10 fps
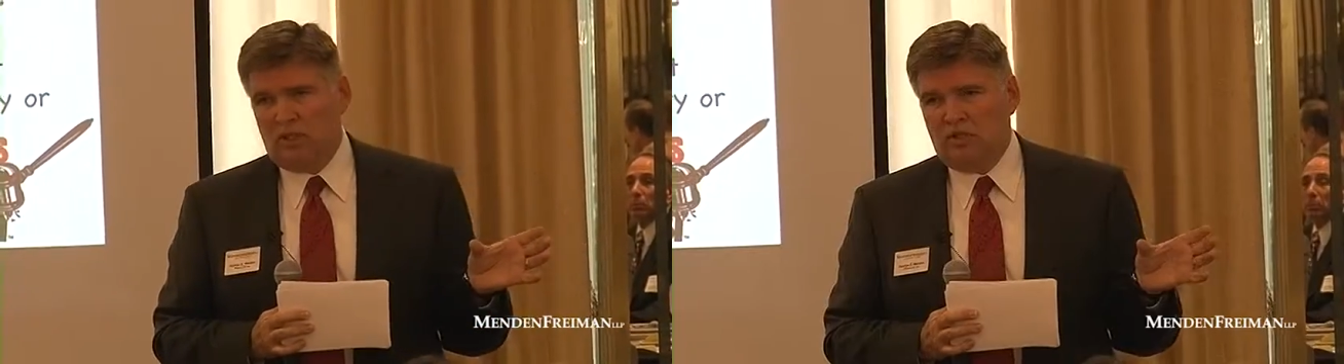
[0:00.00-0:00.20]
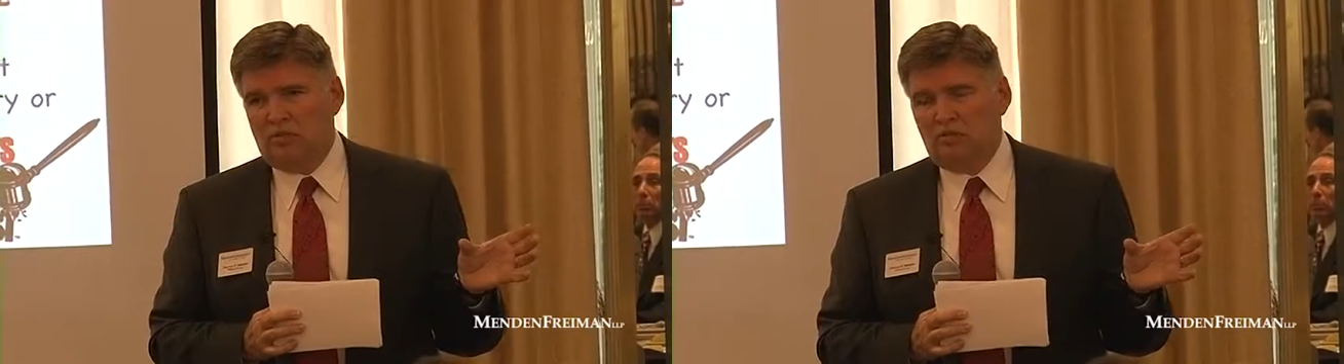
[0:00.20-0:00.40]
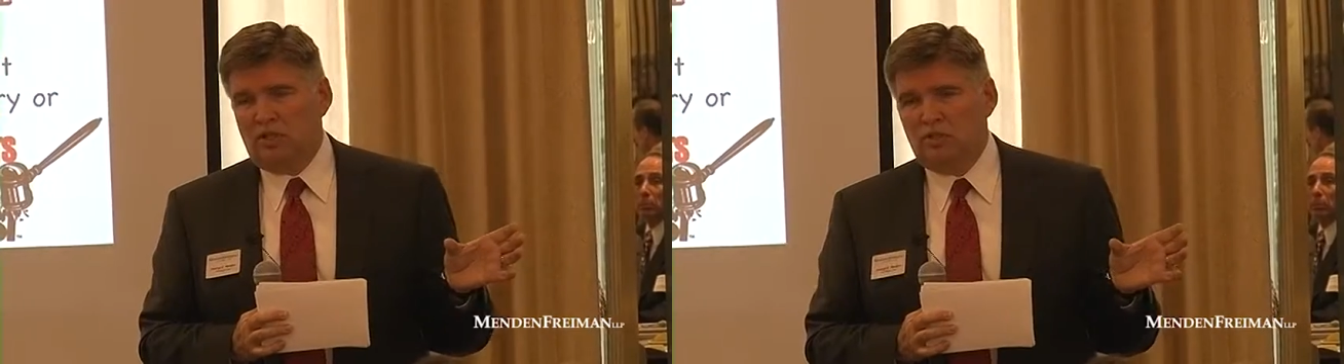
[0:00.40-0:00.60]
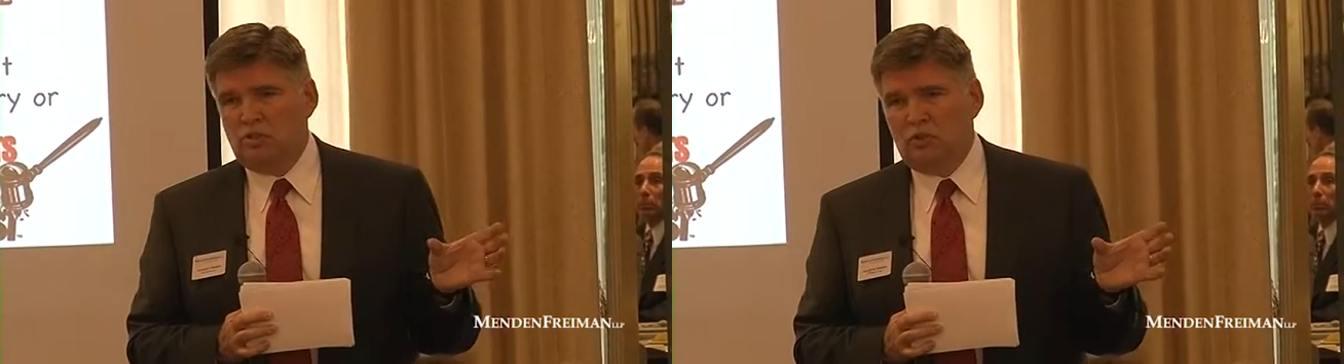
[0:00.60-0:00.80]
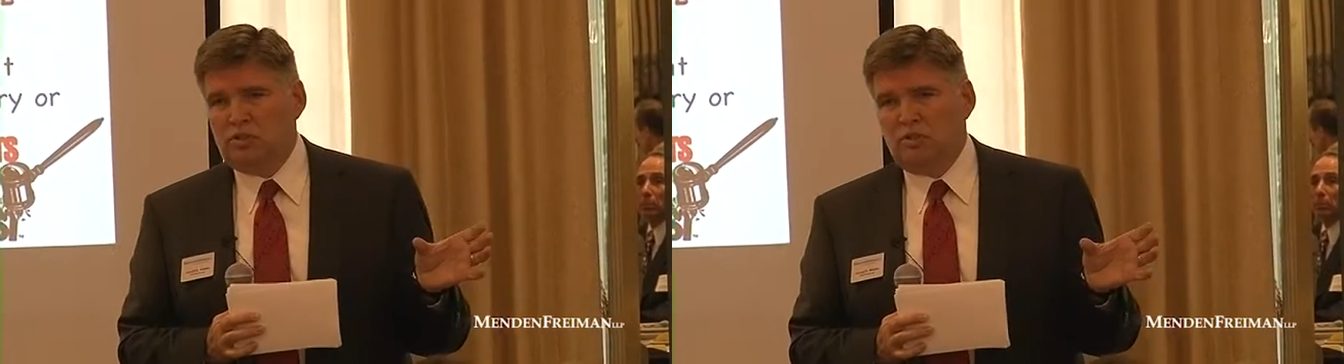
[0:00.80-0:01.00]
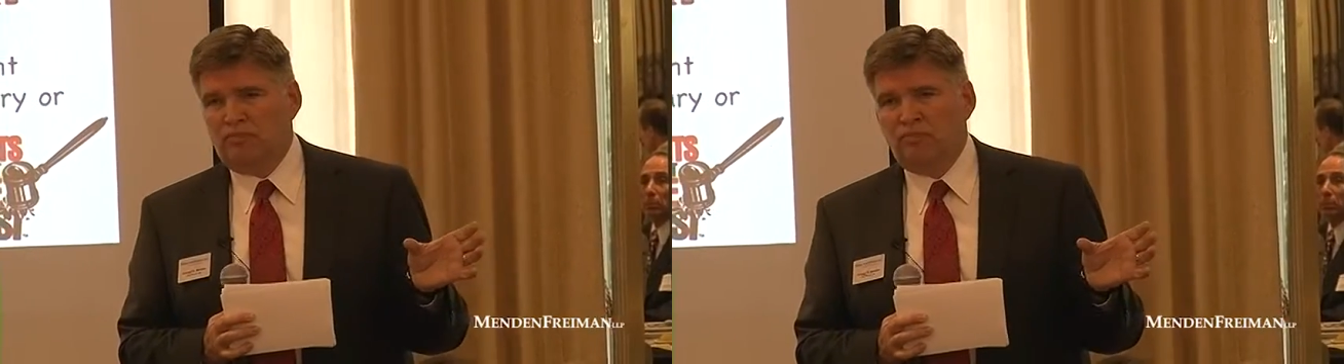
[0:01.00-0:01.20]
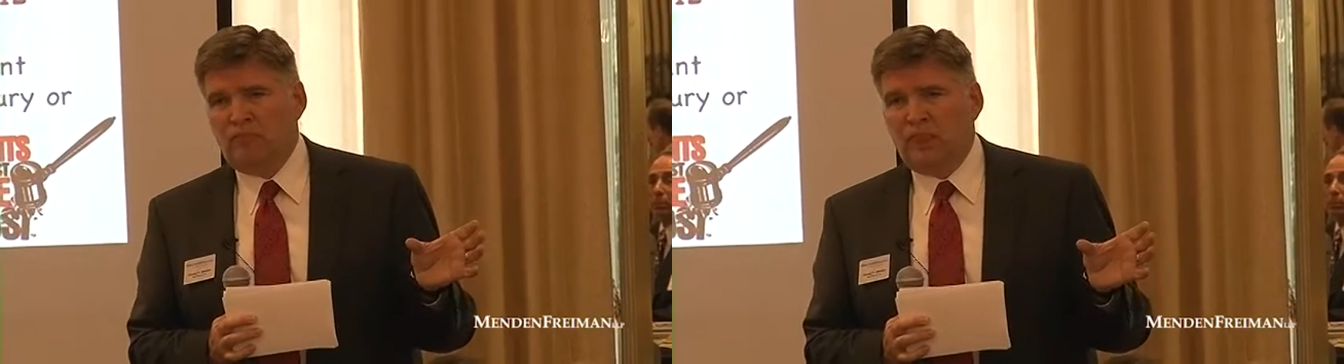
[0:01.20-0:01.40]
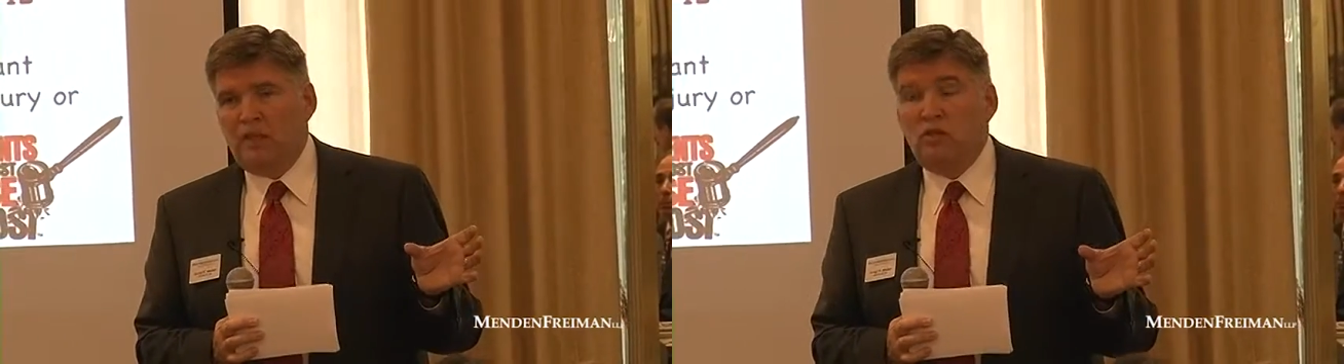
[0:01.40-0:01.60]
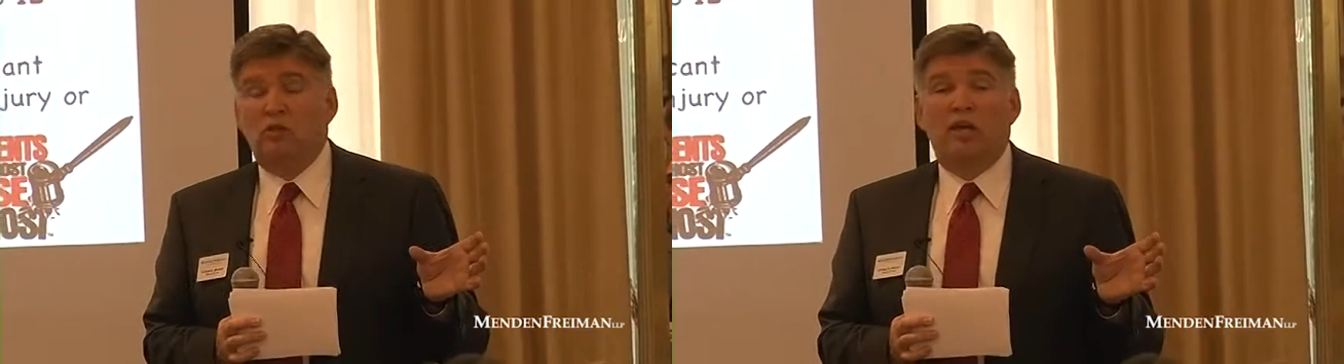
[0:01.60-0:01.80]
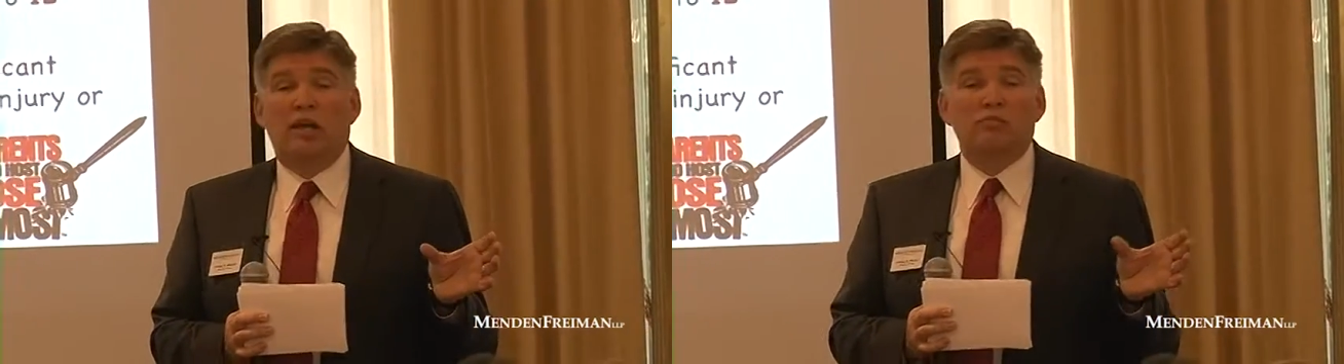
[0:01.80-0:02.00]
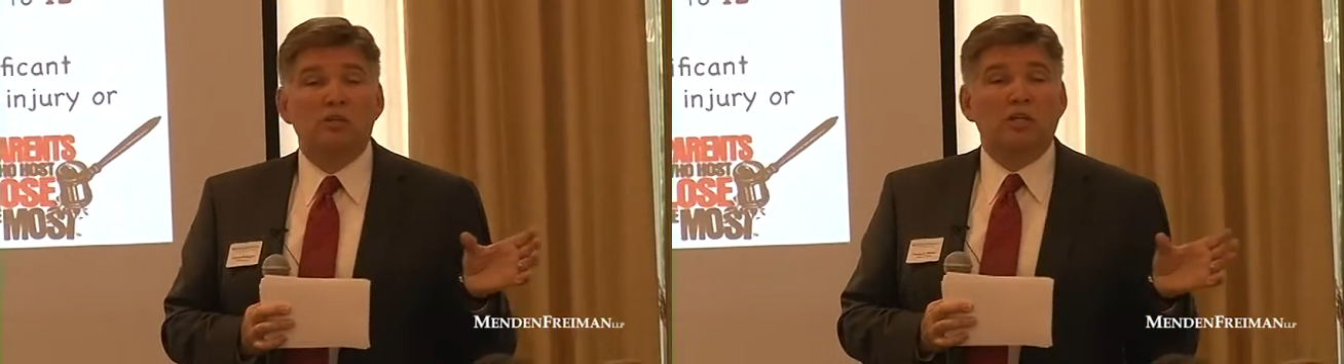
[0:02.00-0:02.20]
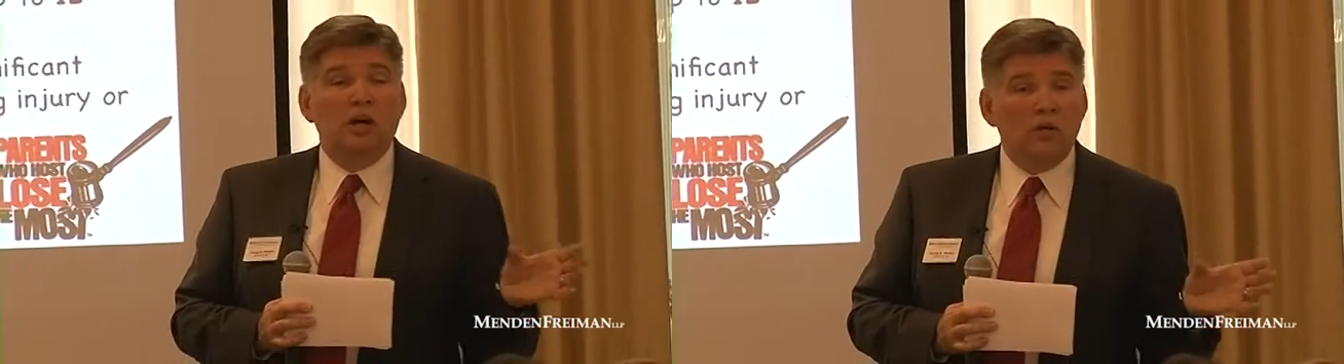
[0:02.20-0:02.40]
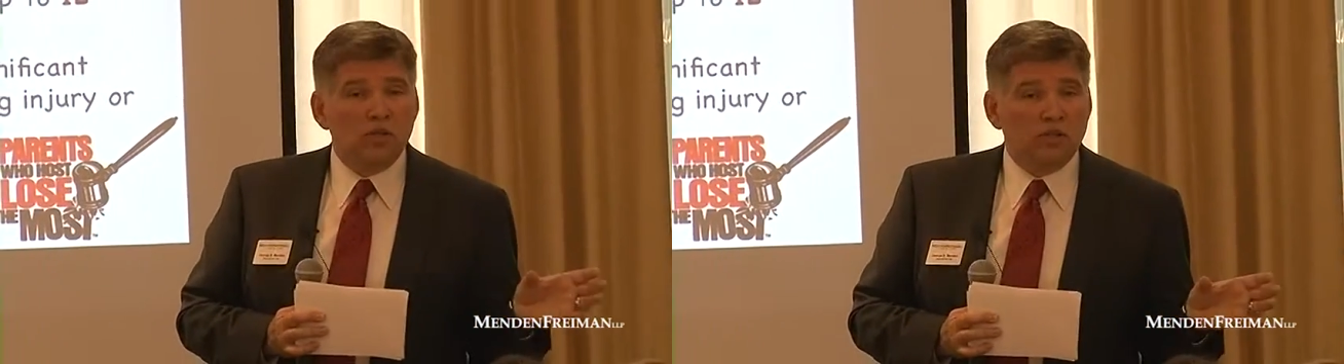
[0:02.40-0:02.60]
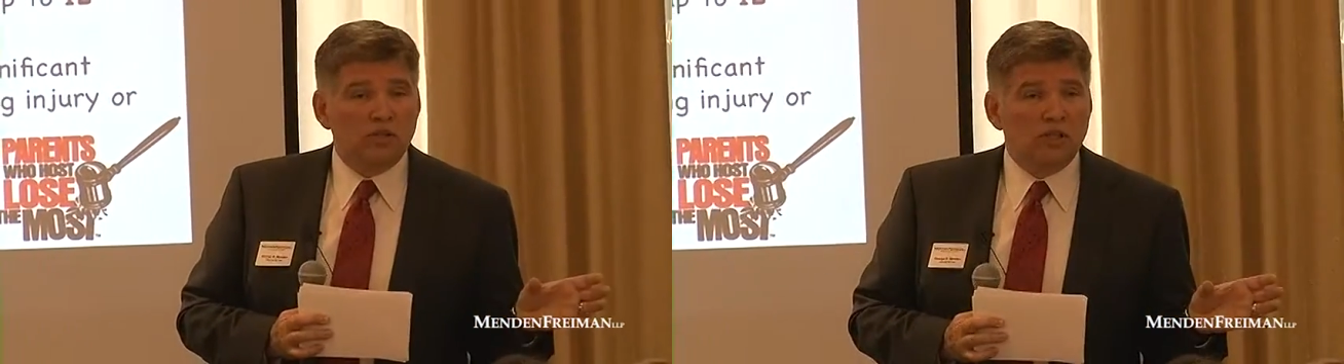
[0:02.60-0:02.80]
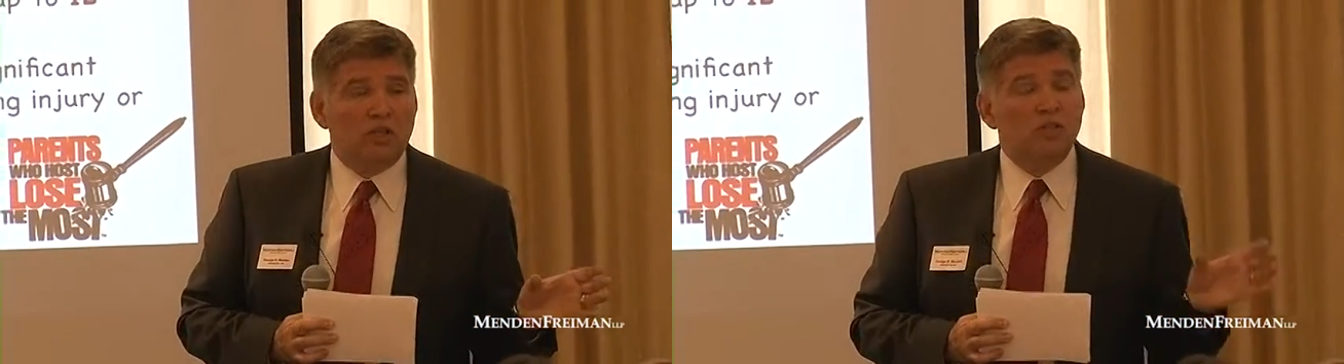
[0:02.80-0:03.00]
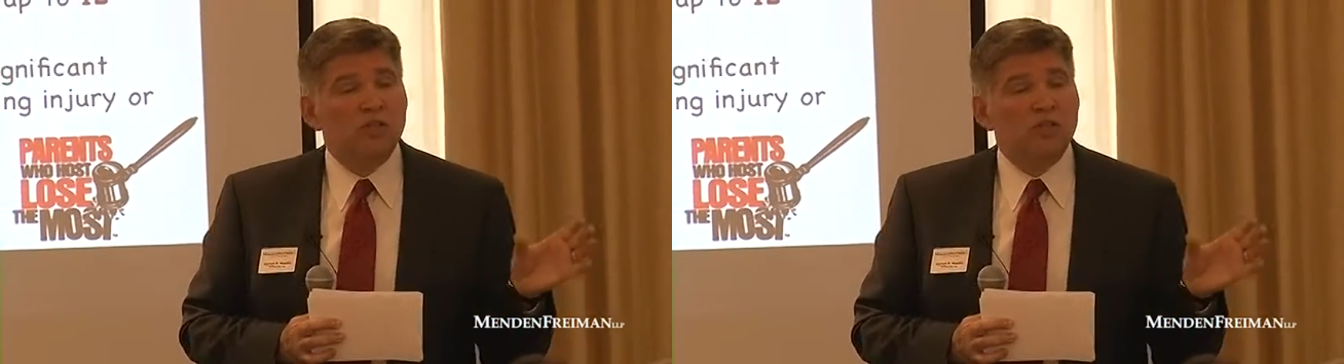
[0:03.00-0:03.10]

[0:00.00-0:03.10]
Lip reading: in Georgia. You don't have to be caught with a container.